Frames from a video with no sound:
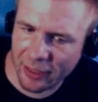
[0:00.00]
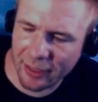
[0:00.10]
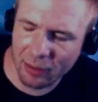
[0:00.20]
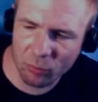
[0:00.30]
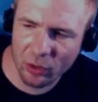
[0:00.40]

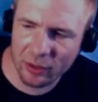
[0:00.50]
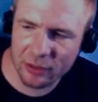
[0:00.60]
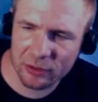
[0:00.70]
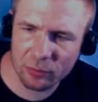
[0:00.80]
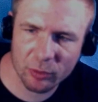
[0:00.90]
camera
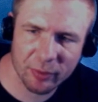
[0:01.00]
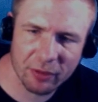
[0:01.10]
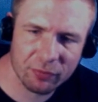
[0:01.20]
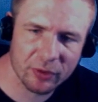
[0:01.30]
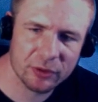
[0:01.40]
unless it would be
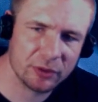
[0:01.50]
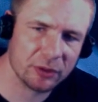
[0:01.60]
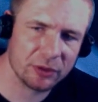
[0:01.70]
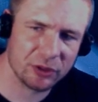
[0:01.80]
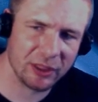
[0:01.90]
a function
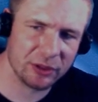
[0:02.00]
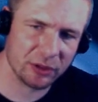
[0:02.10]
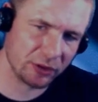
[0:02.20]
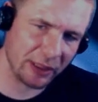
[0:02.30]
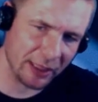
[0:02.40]
to change
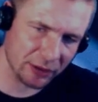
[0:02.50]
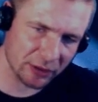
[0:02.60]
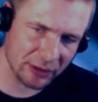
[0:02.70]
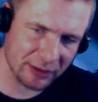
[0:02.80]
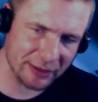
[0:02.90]
it to
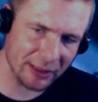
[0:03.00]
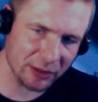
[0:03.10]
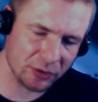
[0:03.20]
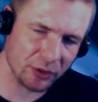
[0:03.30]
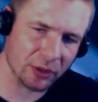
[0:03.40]
actually send
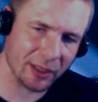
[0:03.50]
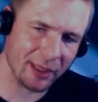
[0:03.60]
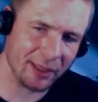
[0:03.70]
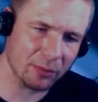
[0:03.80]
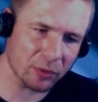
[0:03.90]
it to your
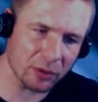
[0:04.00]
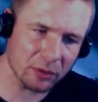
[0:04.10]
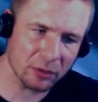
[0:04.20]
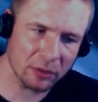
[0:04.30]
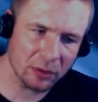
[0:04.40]
camera.
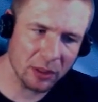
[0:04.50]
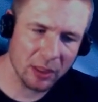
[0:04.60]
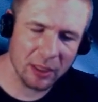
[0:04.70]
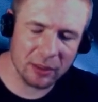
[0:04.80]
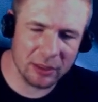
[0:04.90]

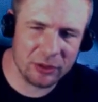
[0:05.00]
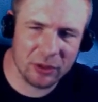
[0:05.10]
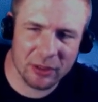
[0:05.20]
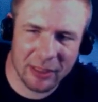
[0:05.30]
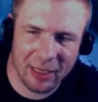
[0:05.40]
Unless you
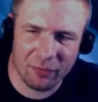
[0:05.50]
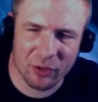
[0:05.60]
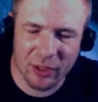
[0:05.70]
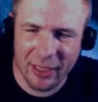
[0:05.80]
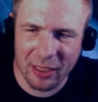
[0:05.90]
can have
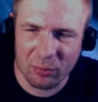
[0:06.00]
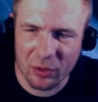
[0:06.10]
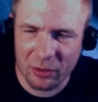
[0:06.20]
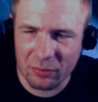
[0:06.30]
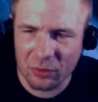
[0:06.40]
your
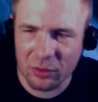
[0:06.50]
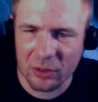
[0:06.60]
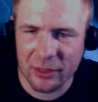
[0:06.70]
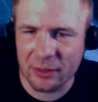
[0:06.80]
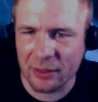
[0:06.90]
camera
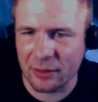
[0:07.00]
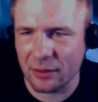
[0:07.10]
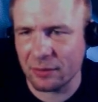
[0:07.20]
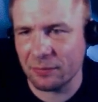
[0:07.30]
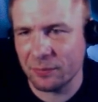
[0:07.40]
look at
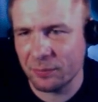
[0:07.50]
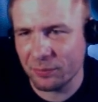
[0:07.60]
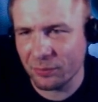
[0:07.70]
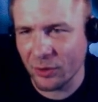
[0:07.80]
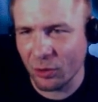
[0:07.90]
the
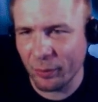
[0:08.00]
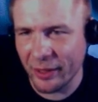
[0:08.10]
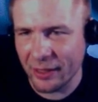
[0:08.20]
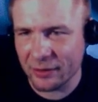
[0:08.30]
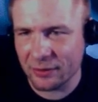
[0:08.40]

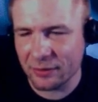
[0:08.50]
OBS,